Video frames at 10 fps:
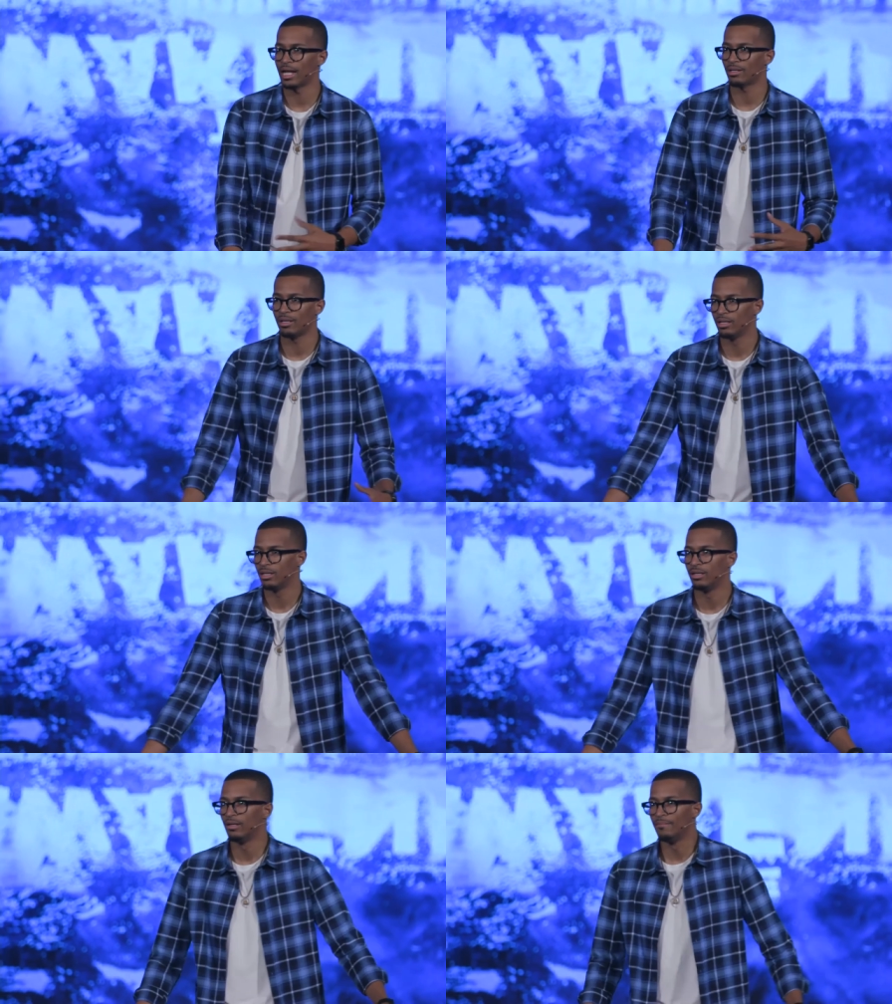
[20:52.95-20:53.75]
I,
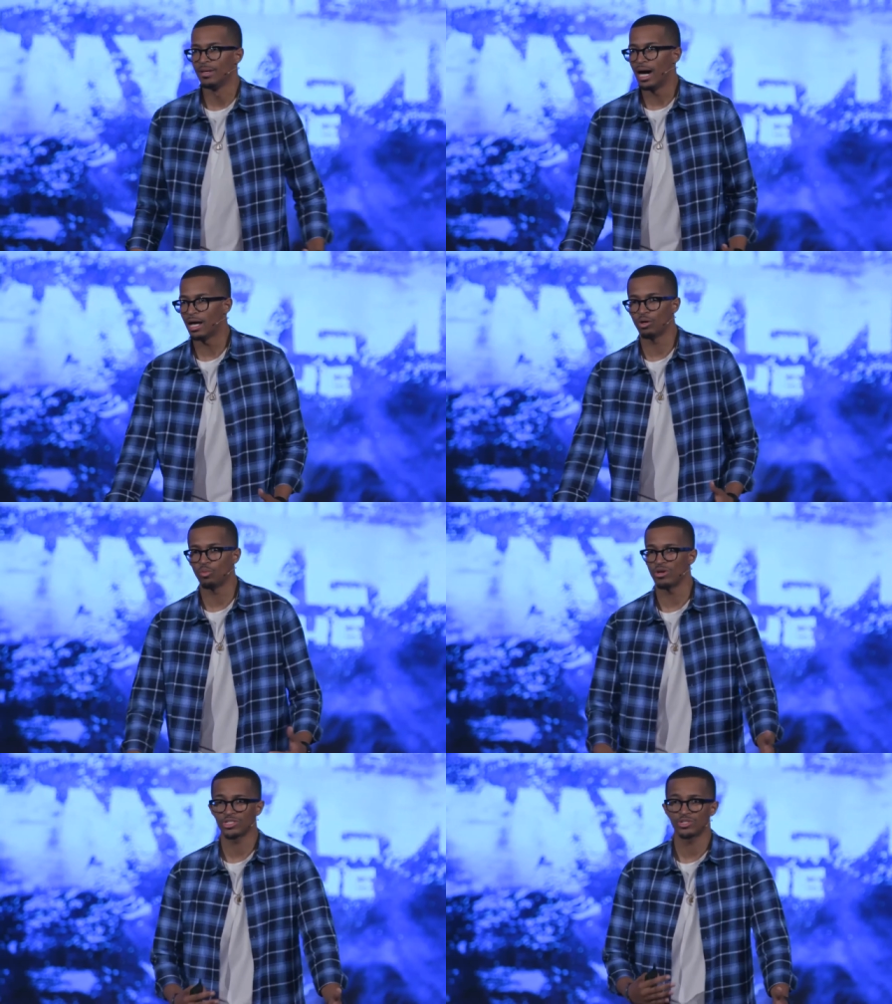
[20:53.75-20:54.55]
I
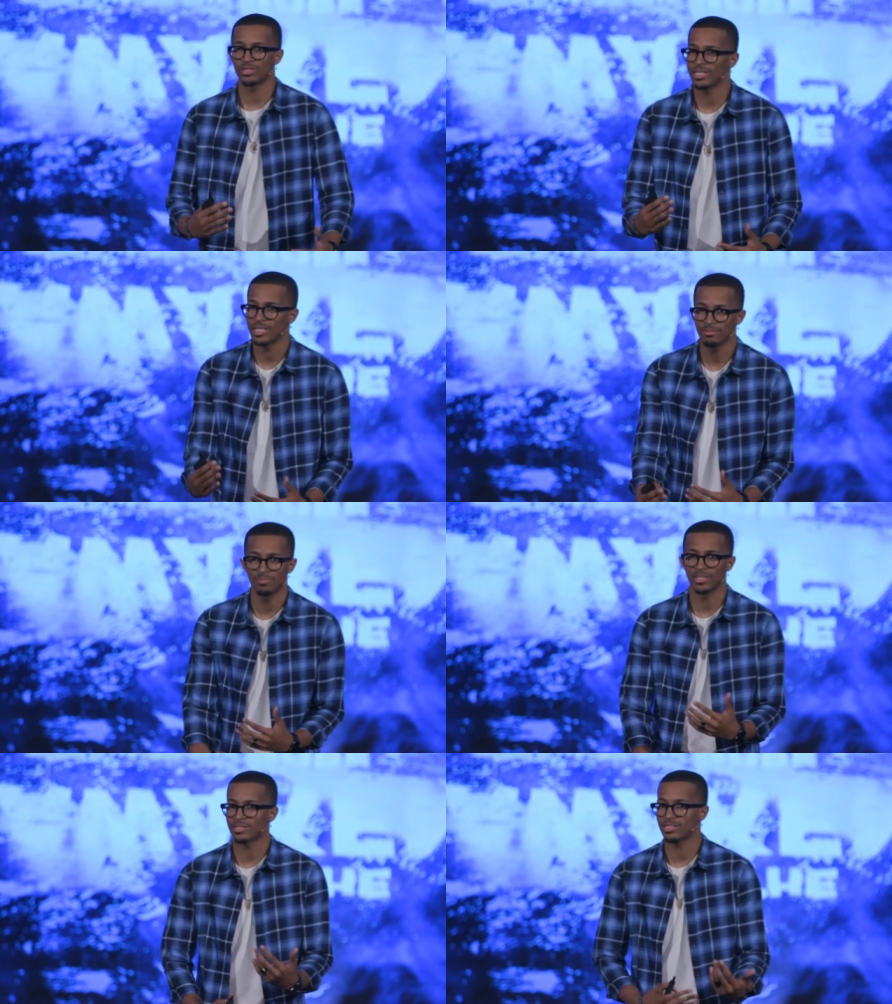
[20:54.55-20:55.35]
don't want you to keep
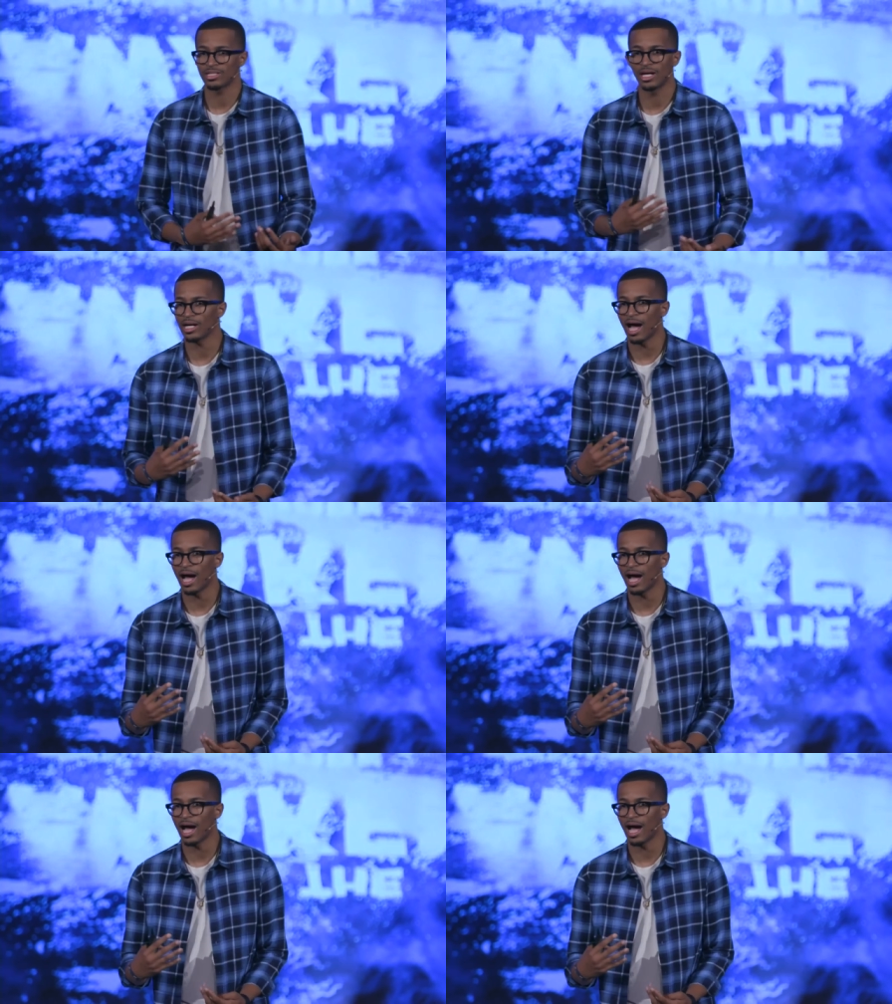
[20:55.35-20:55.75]
being stuck.